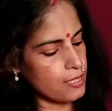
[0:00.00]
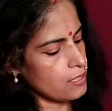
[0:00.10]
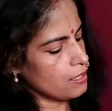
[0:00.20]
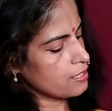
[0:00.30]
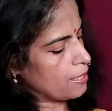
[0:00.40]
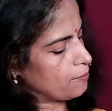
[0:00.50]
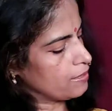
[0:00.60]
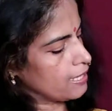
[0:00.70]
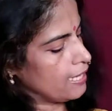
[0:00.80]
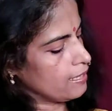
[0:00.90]
See the
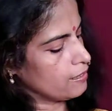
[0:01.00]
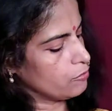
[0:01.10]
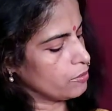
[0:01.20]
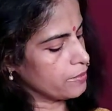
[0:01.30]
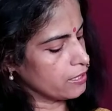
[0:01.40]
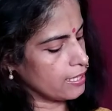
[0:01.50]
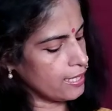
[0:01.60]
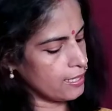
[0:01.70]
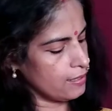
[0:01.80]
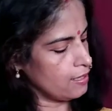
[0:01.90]
temple there, the women
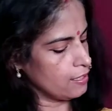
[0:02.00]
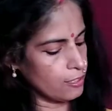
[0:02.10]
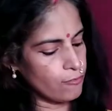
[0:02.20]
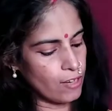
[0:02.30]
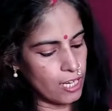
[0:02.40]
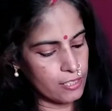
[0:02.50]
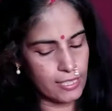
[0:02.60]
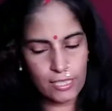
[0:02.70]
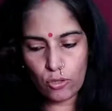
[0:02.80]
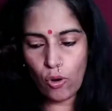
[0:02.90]
there, the flower there.